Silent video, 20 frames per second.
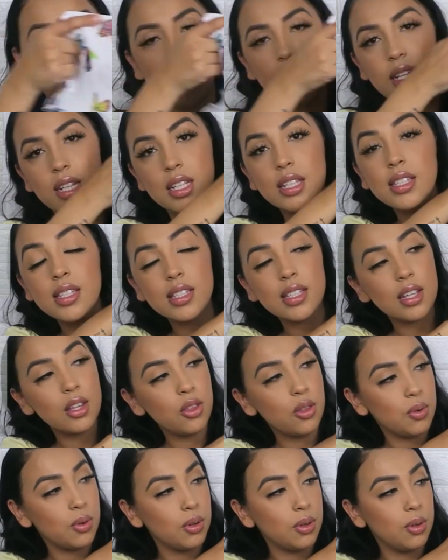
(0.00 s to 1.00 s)
It is
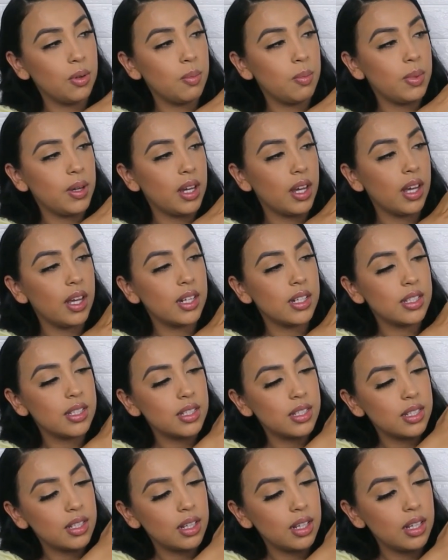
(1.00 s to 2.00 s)
see-through, but
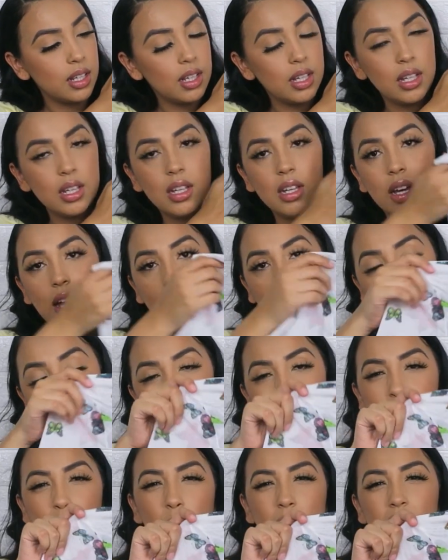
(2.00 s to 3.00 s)

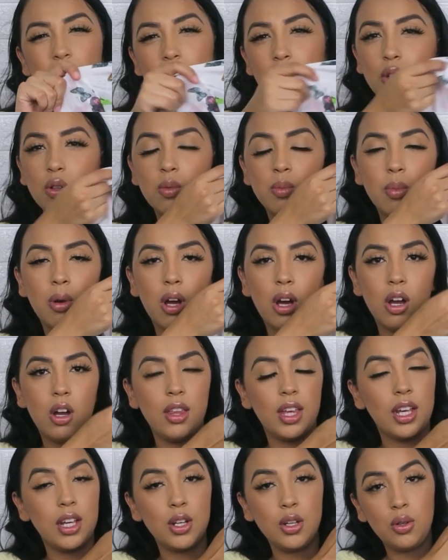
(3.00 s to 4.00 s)
um, if you wear like a nude bra or
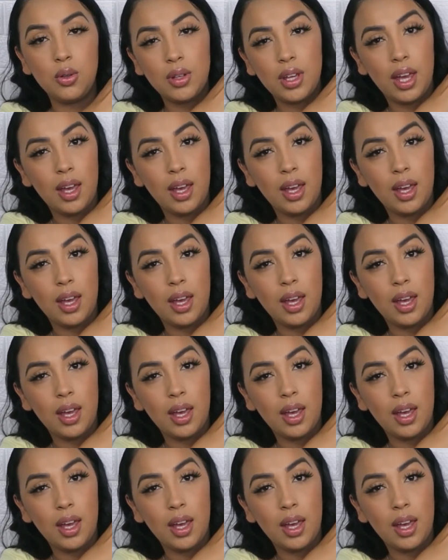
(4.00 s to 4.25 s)
like a nude